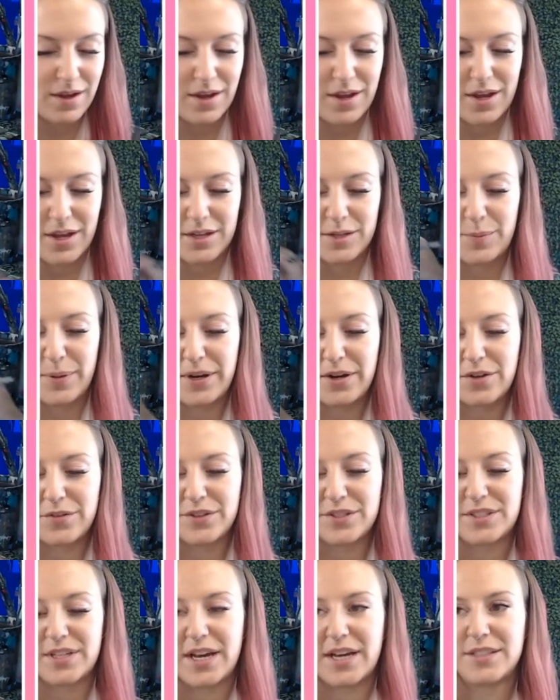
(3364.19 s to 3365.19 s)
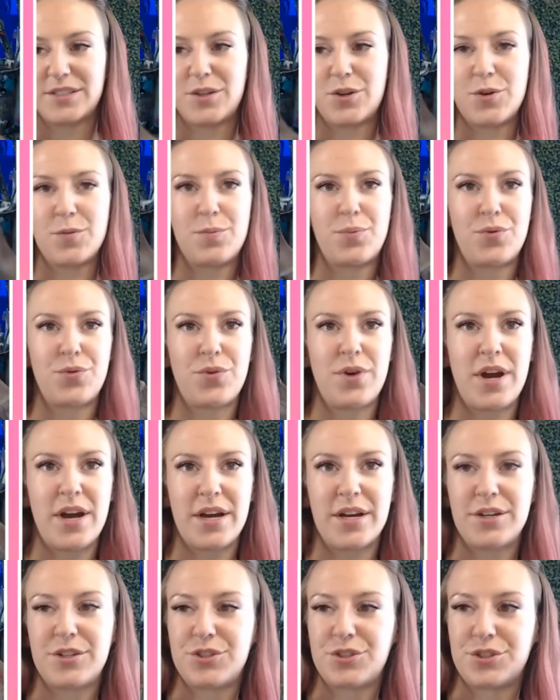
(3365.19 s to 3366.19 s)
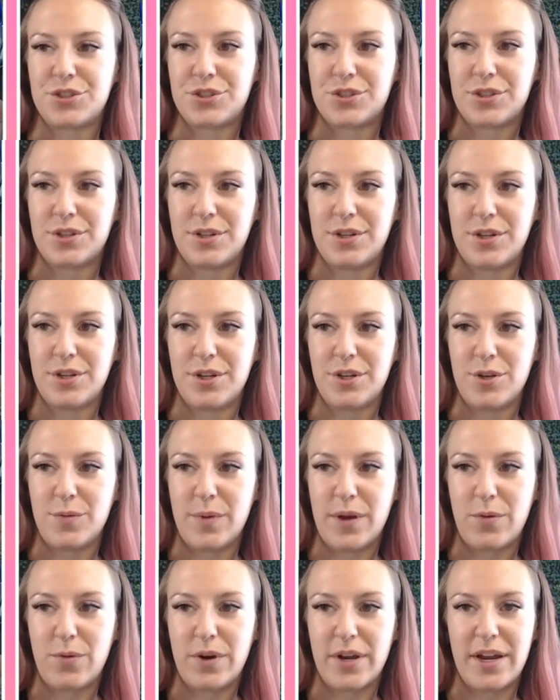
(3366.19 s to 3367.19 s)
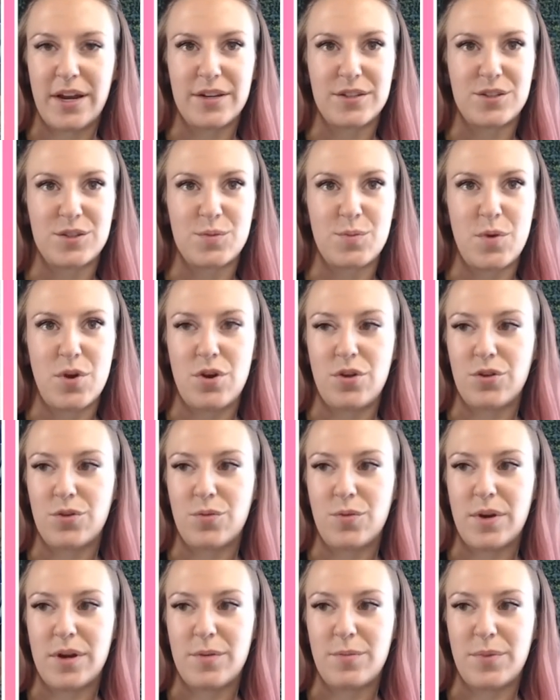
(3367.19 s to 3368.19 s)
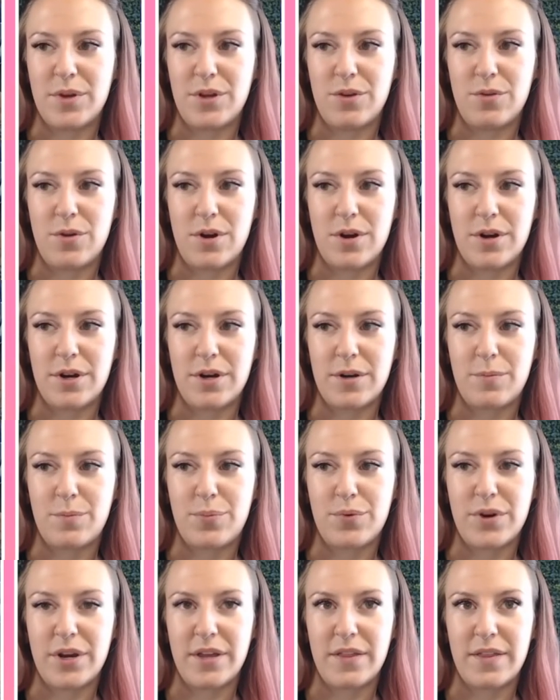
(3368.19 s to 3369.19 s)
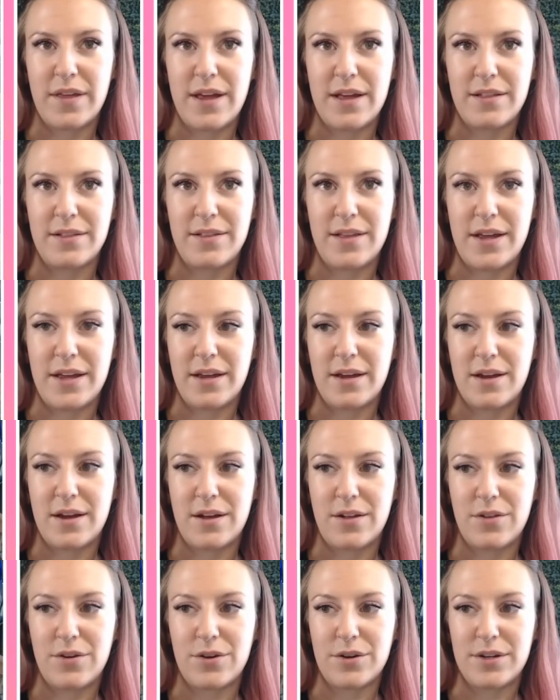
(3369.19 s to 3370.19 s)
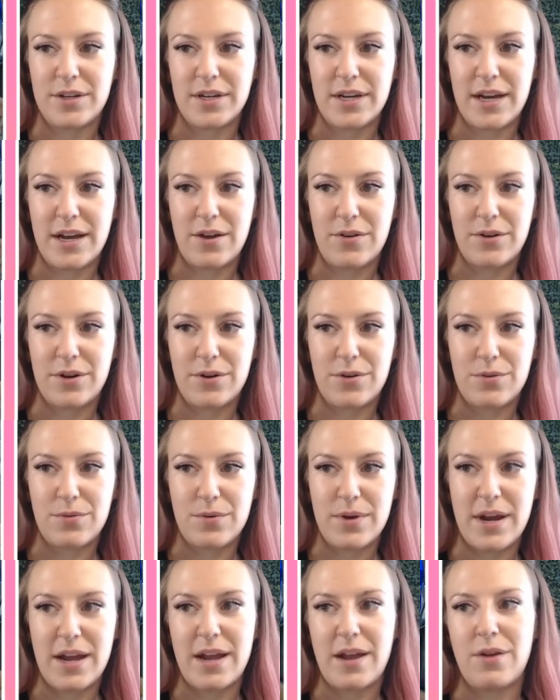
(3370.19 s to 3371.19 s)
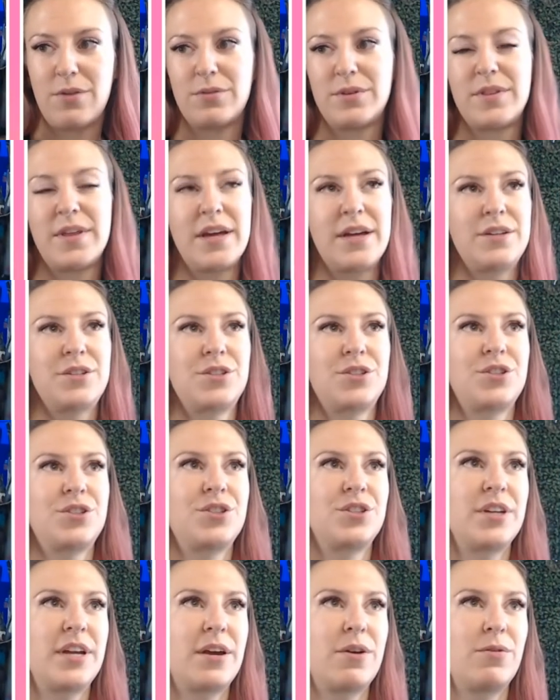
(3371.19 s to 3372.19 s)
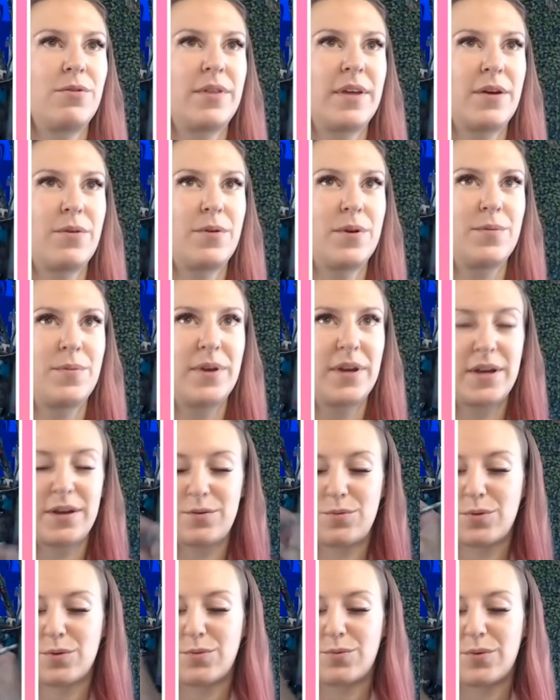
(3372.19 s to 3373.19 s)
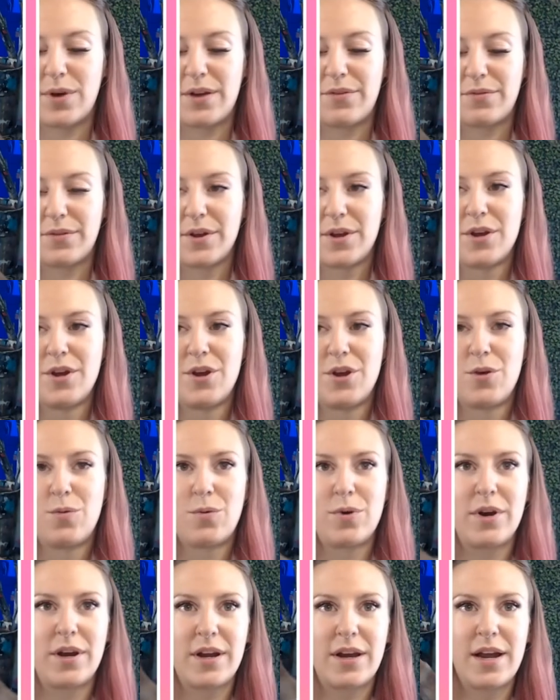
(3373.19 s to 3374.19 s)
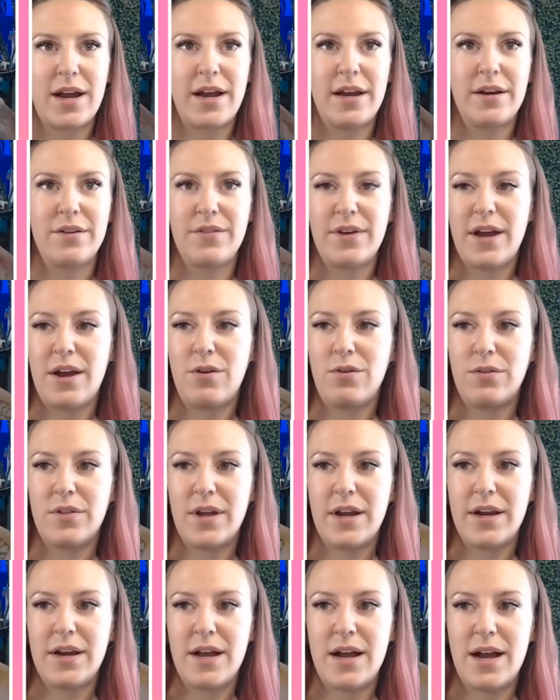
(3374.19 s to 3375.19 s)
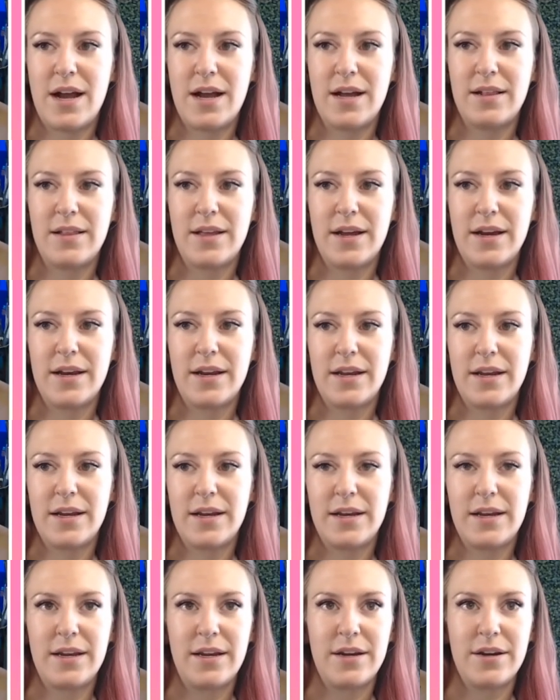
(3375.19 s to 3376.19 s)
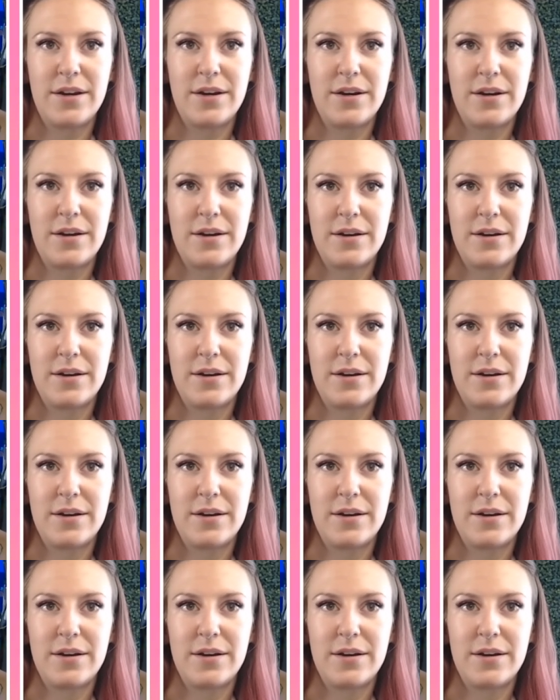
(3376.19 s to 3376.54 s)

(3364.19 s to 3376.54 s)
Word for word: Depending on the size of your brush, you might want to get a smaller one, but you are going to bring that light color down and around that snout that we made. We're kind of outline highlighting it here.